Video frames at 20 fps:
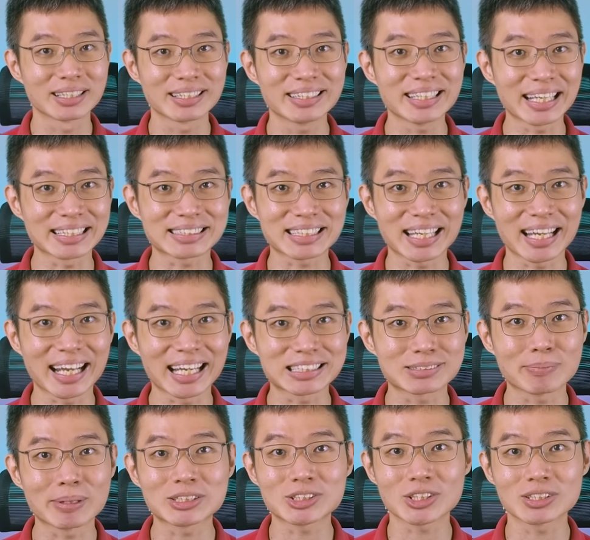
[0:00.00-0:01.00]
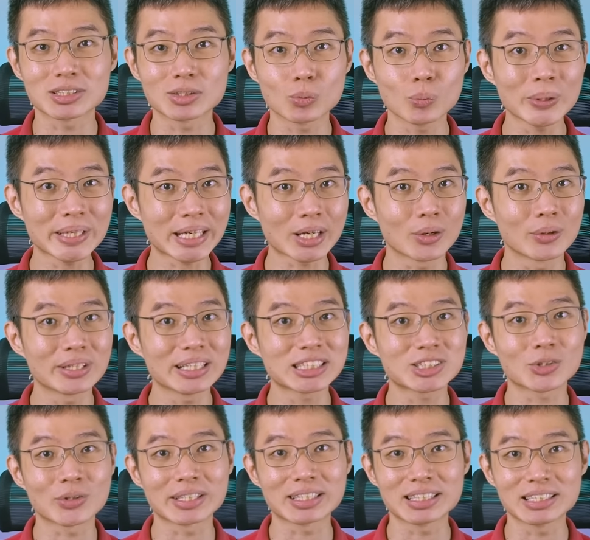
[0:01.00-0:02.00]
Next, as mentioned, we can only
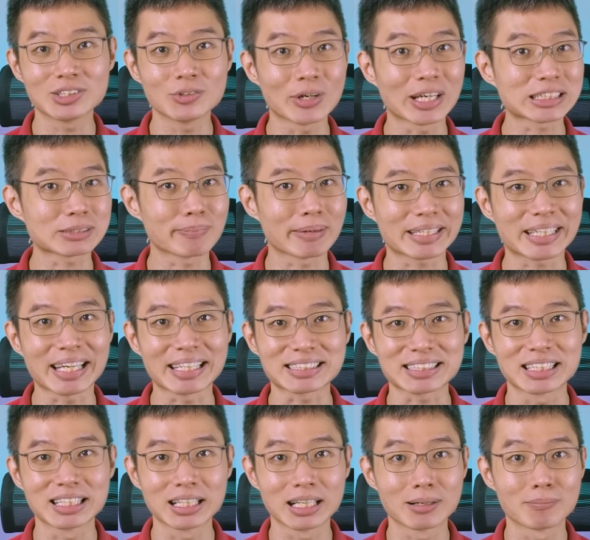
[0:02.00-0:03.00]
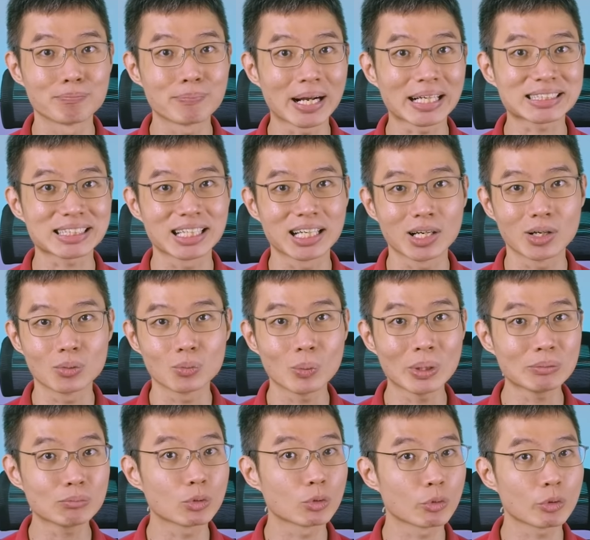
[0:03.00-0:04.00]
trade US markets, but
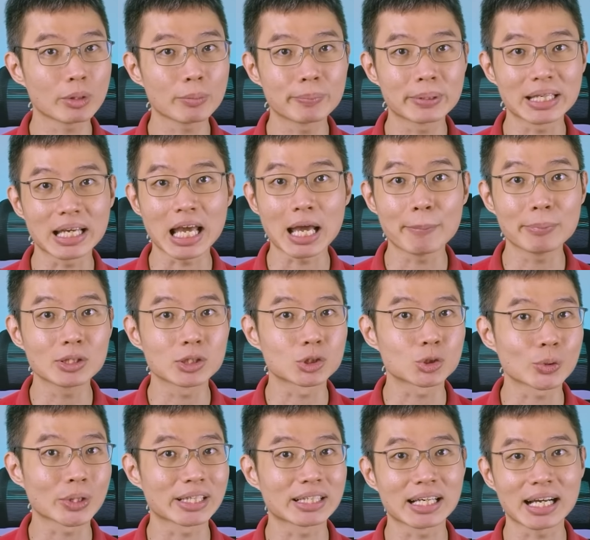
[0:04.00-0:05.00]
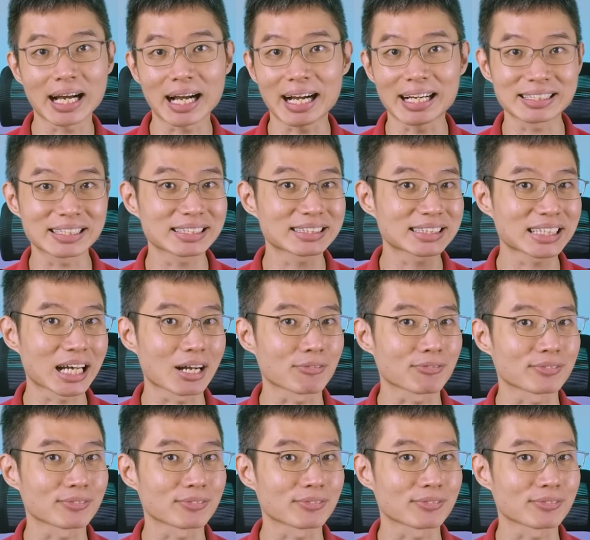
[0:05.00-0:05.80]
when will we be able to trade other stuff?